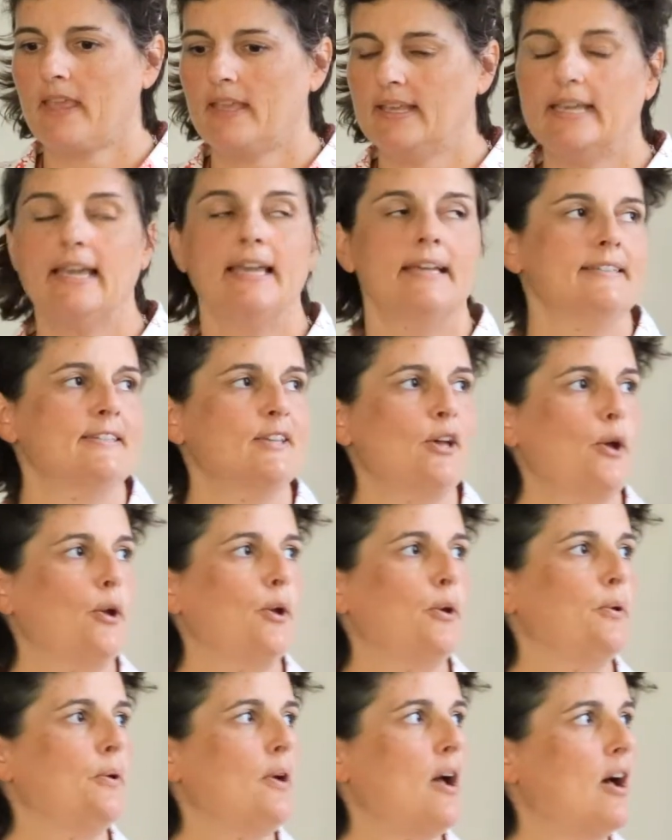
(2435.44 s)
yeah,
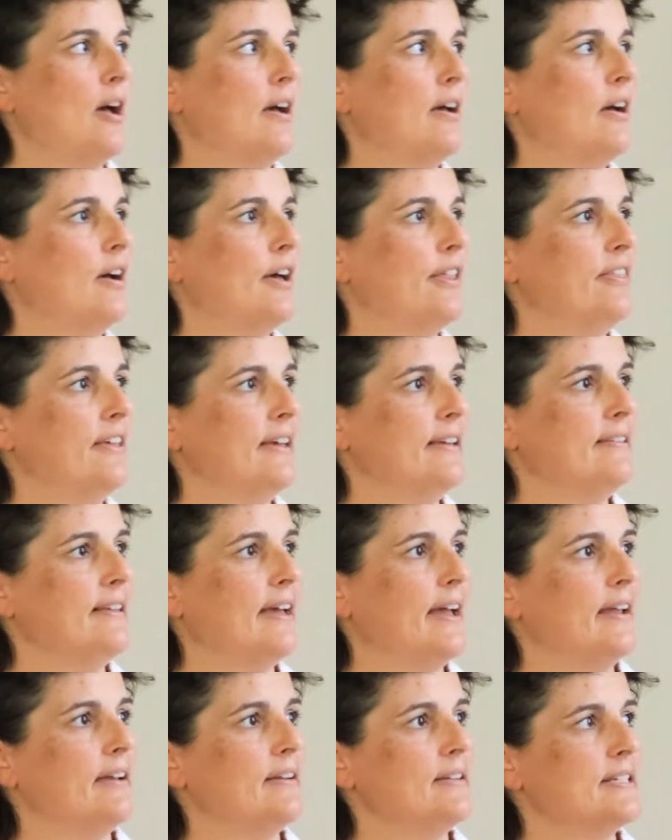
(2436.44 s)
so I think
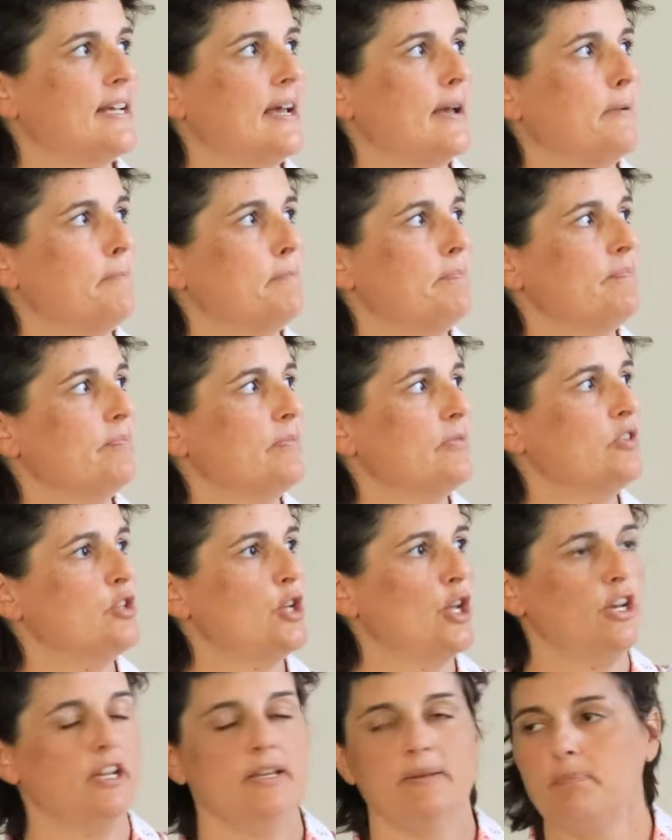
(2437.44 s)
that
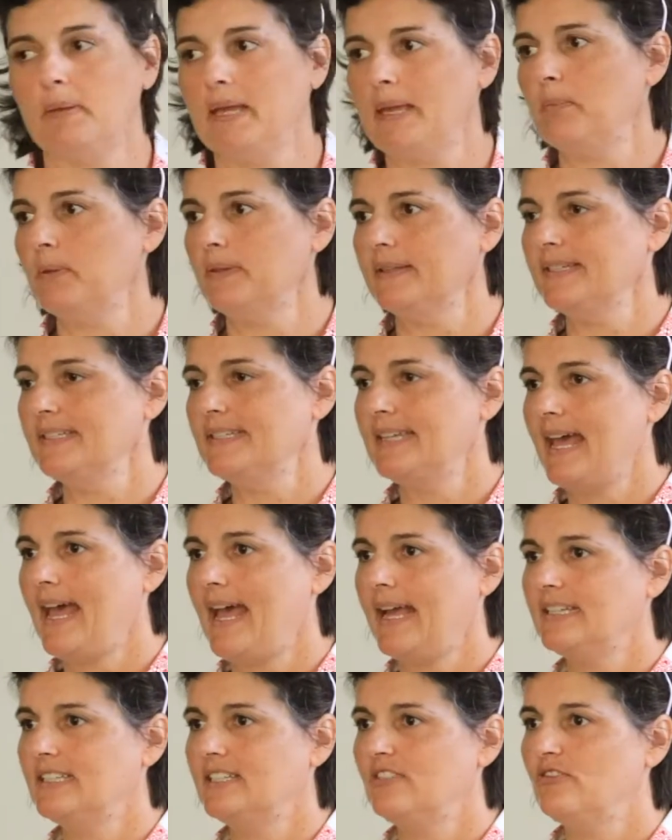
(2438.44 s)
turning people into
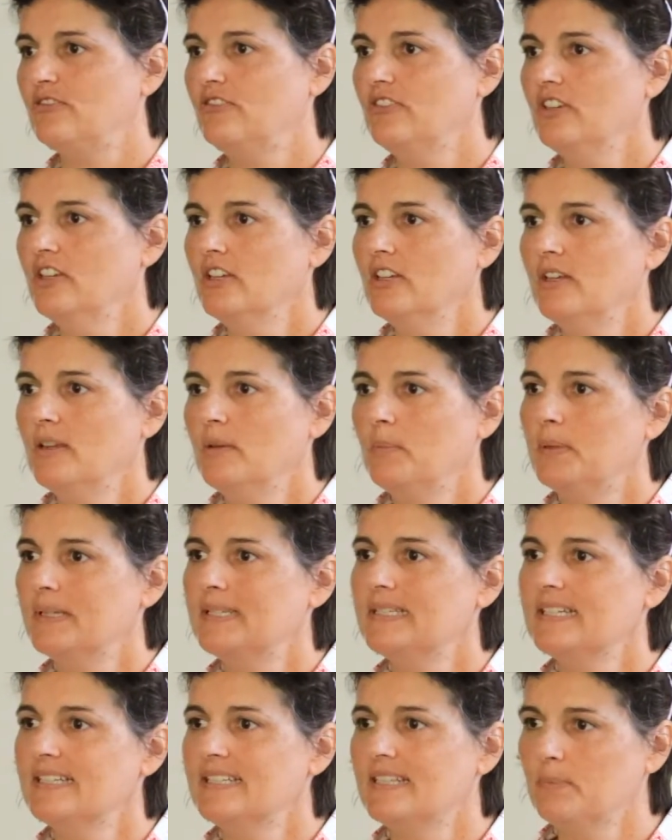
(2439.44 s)
active
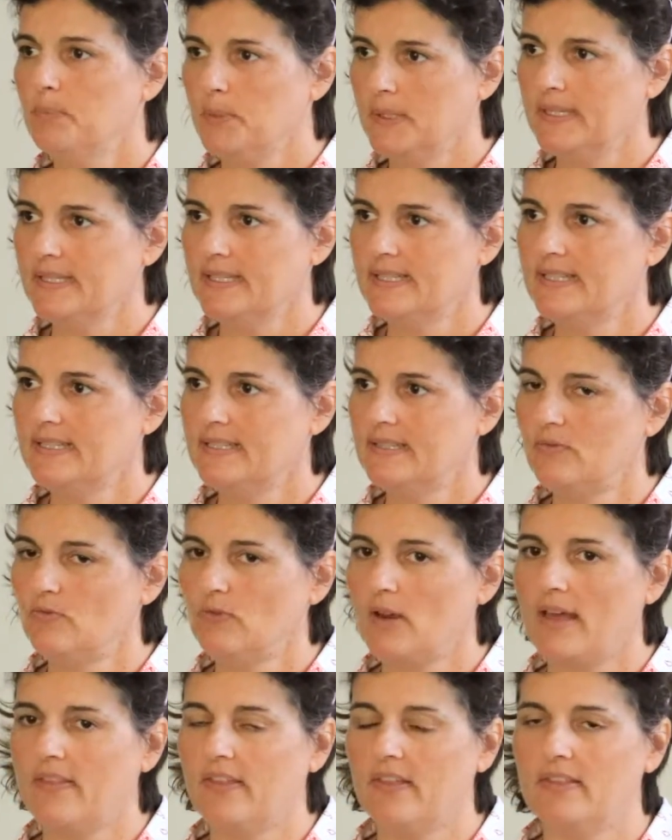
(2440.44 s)
participants
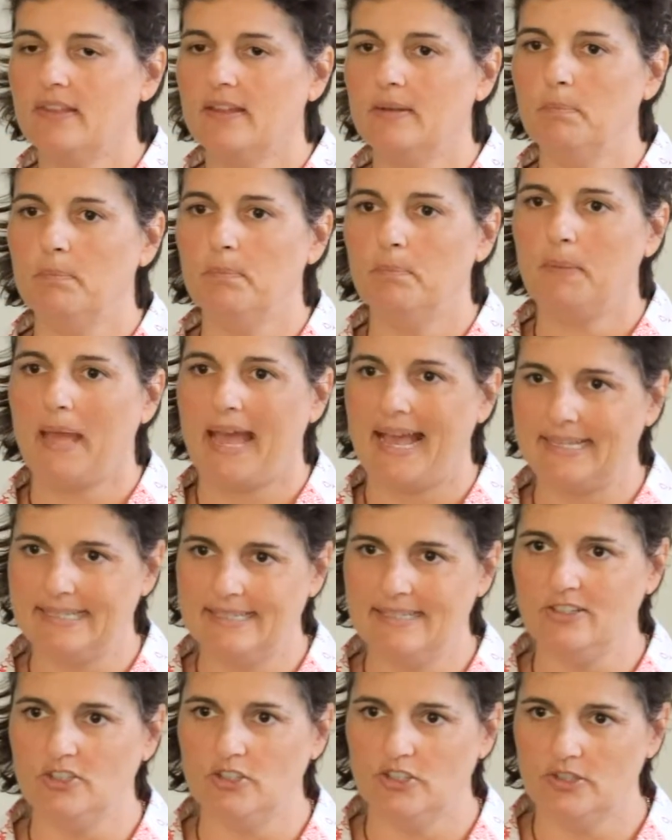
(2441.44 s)
rather than
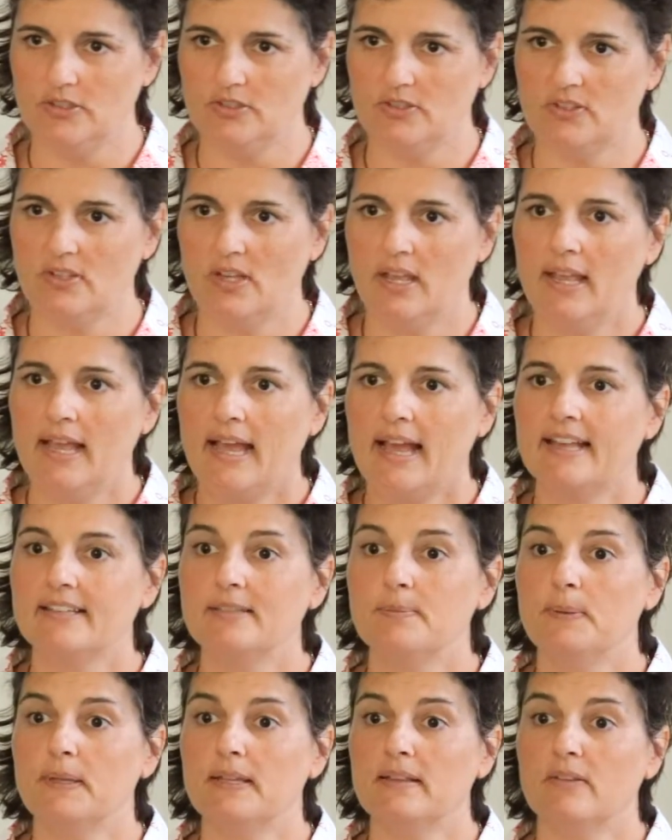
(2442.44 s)
passengers
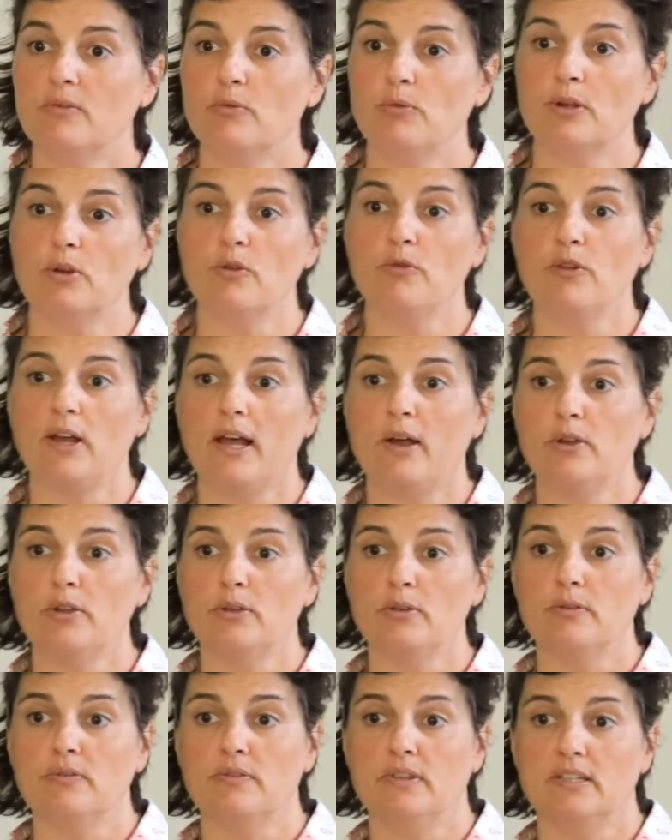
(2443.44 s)
has been the real
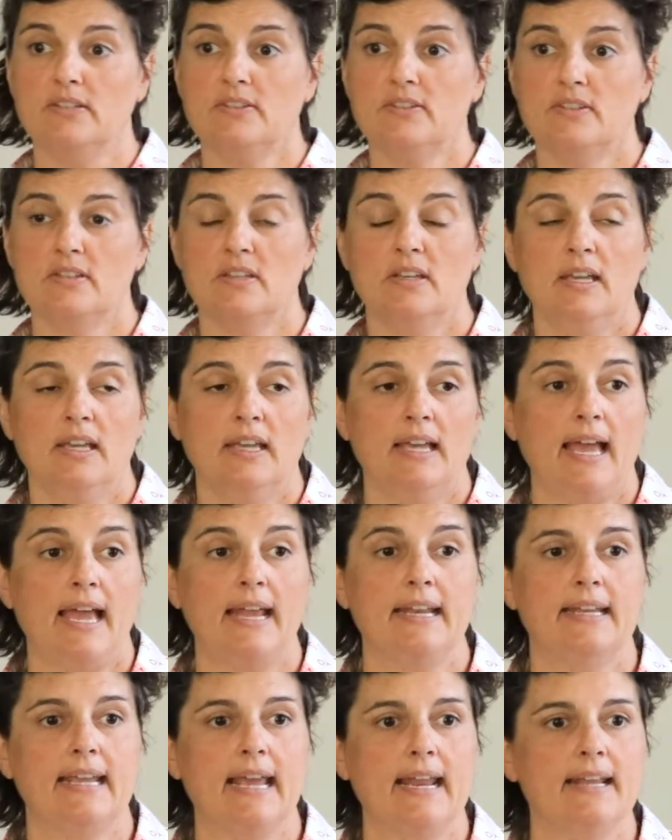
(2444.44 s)
value of this,
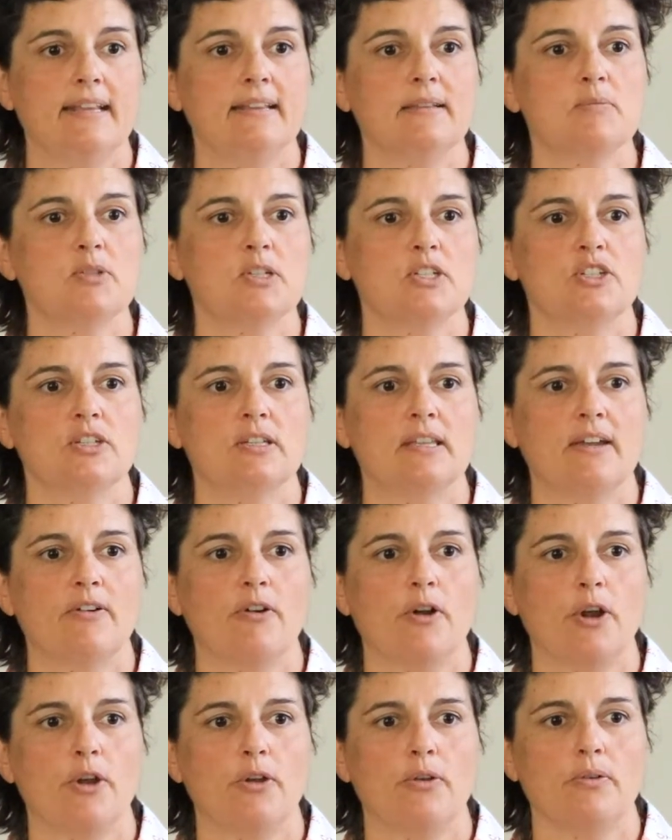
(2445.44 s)
and getting them to do their
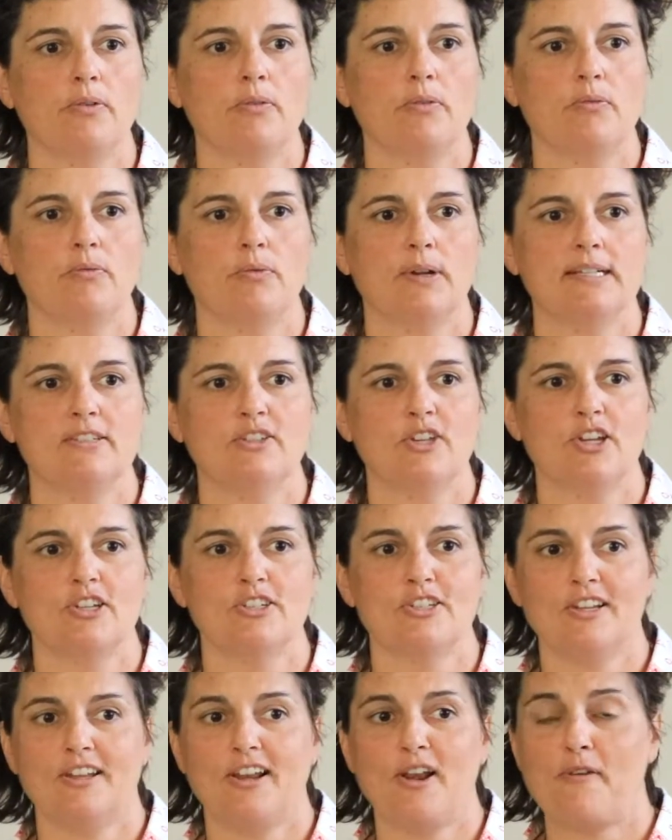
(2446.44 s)
own
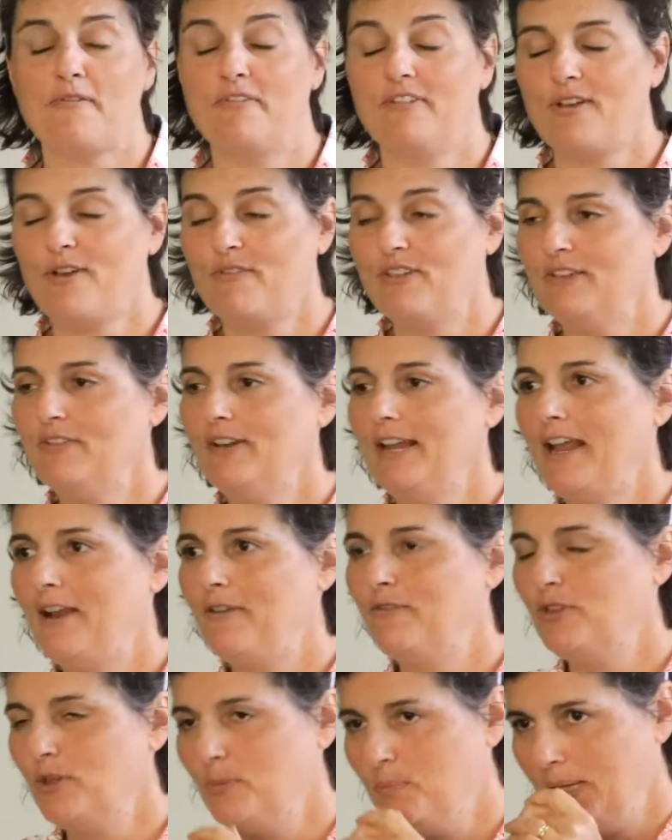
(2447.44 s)
research. And I've even had a
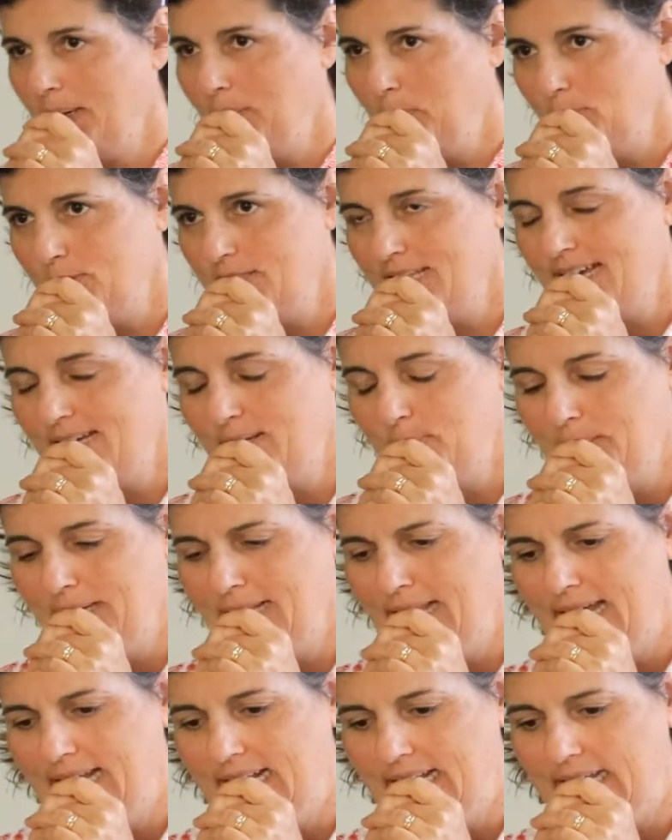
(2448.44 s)
few people say to me
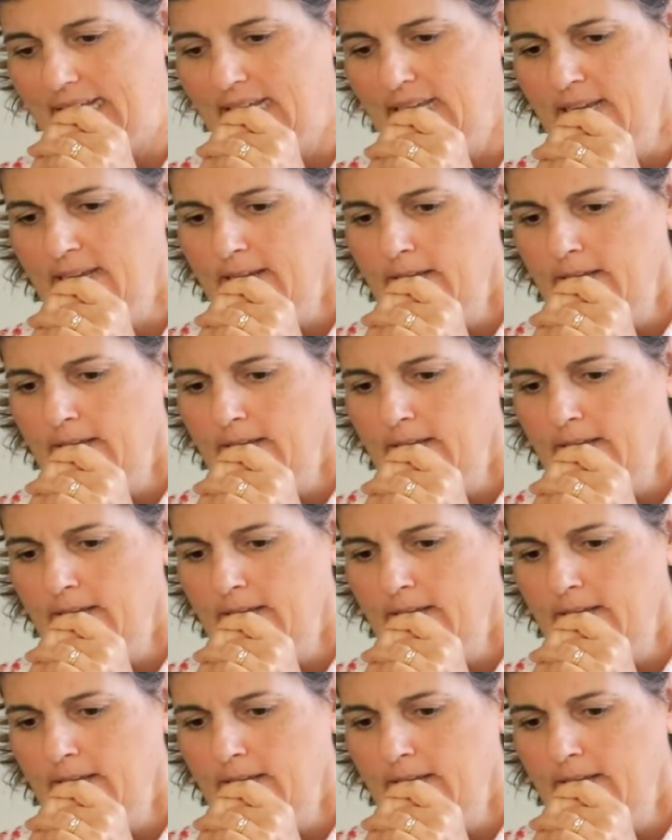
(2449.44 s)
lately,